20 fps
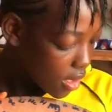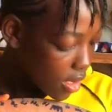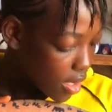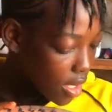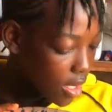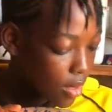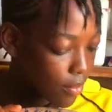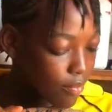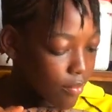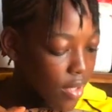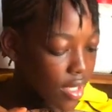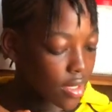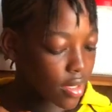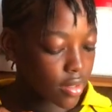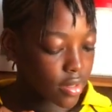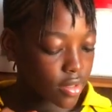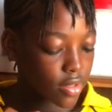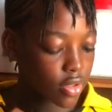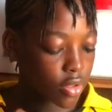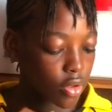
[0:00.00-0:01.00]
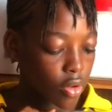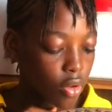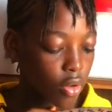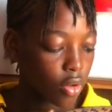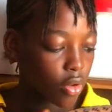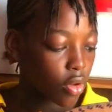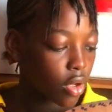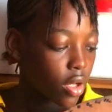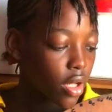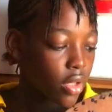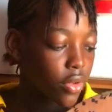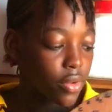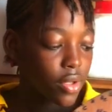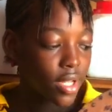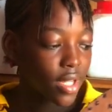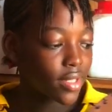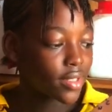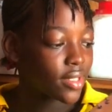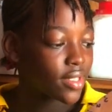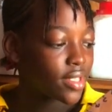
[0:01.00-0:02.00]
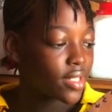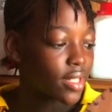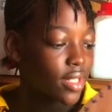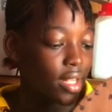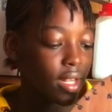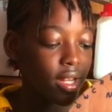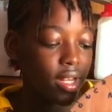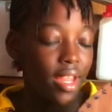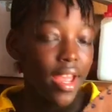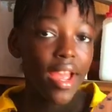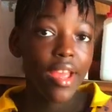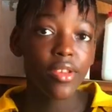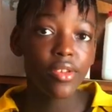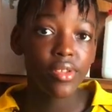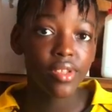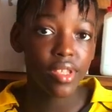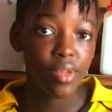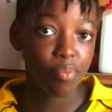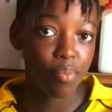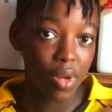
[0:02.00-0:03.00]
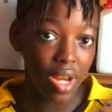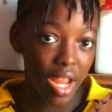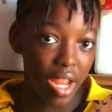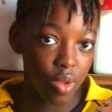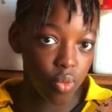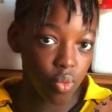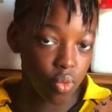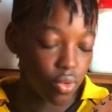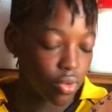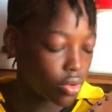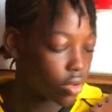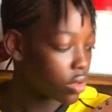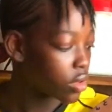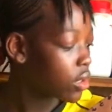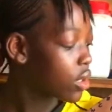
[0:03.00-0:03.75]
in making this clock, you can see clearly I used the plywood.